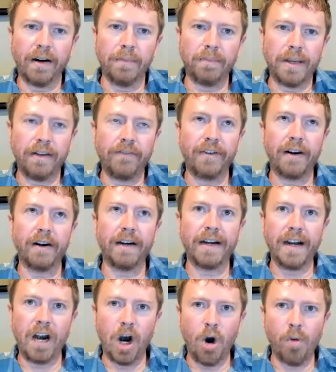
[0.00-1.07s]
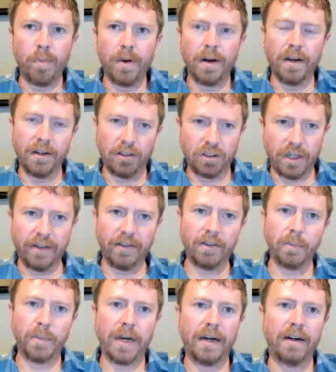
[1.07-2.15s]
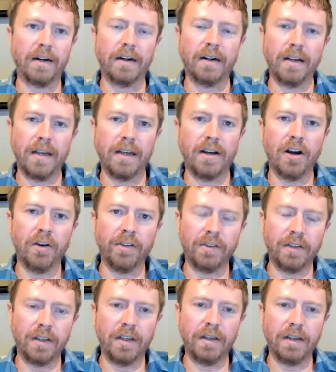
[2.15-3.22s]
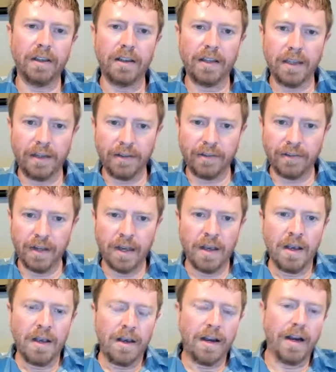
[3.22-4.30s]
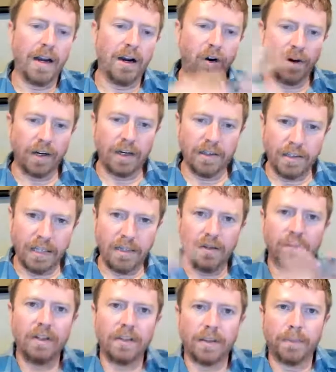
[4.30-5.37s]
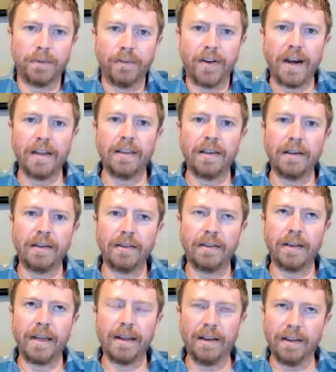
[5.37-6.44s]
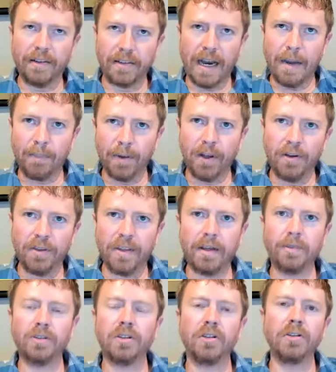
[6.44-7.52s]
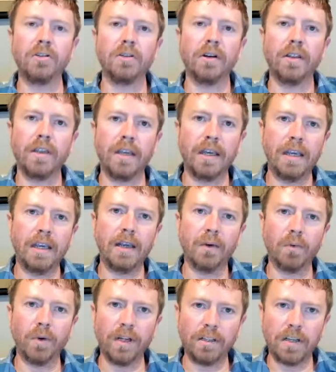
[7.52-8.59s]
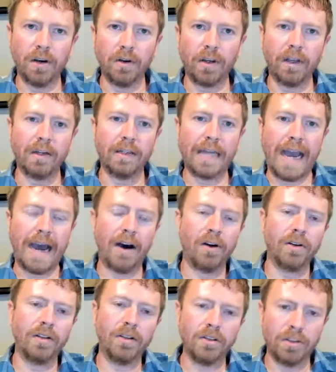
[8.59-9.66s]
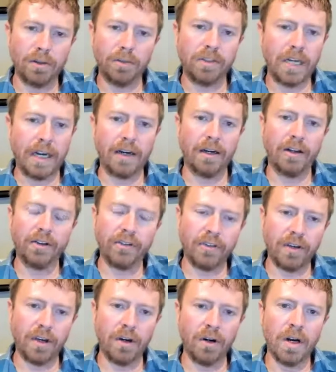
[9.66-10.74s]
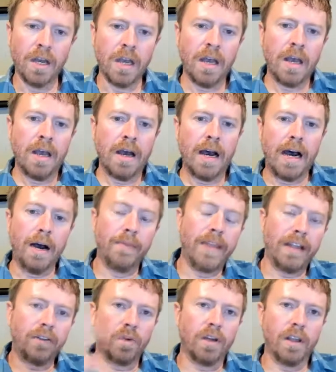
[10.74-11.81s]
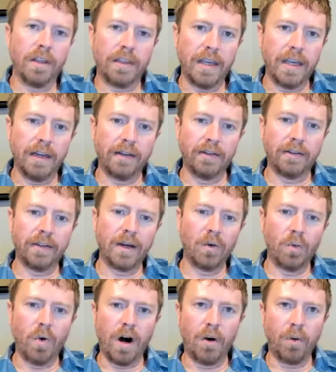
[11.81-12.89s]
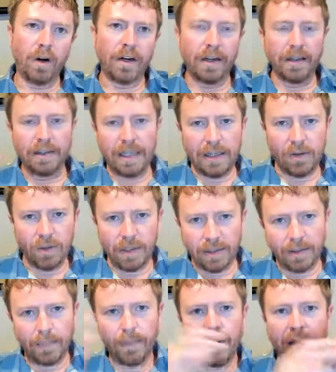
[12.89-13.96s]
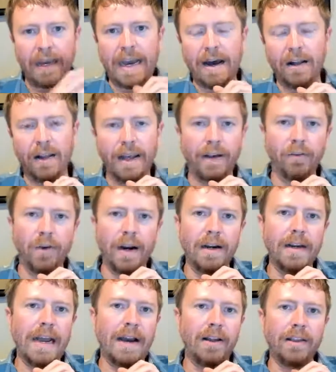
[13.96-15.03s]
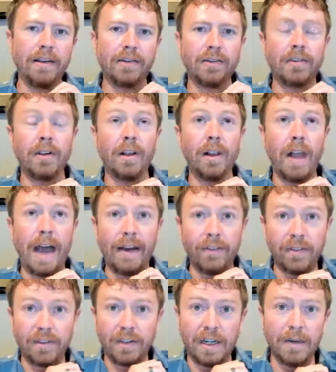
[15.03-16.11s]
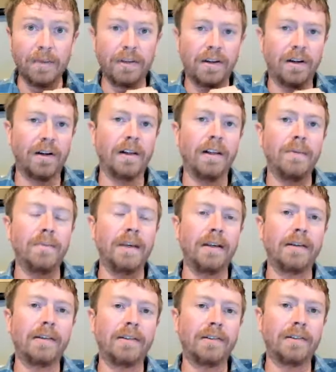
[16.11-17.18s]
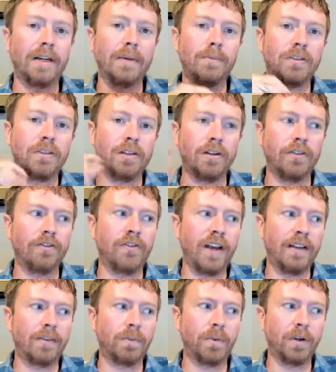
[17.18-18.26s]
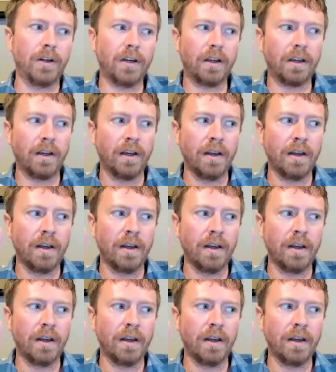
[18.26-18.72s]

be very open and transparent, and hosting these or continuing to provide these, at least upload them to the REtoken DAO YouTube channel. So that's one of the things, while we're continuing to play out, like right now, this live stream is currently being streamed to Facebook,